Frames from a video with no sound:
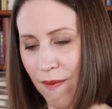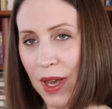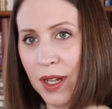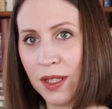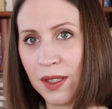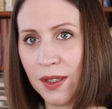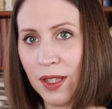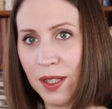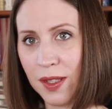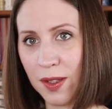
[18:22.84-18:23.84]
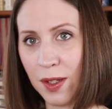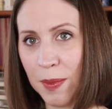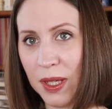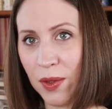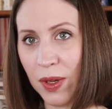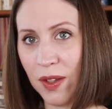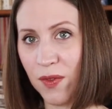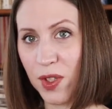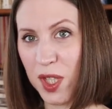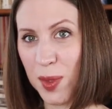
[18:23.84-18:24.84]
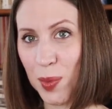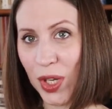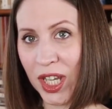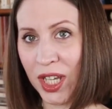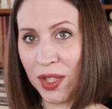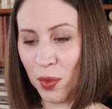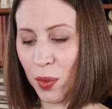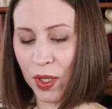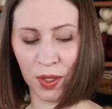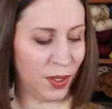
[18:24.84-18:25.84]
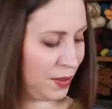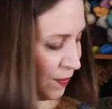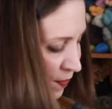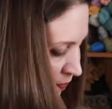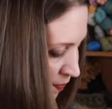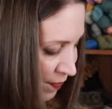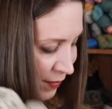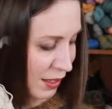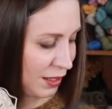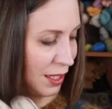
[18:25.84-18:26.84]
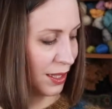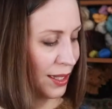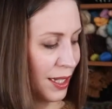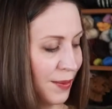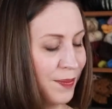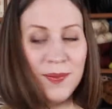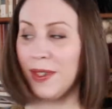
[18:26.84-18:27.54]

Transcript: And I think it's gonna be great for spring as well. Let's see.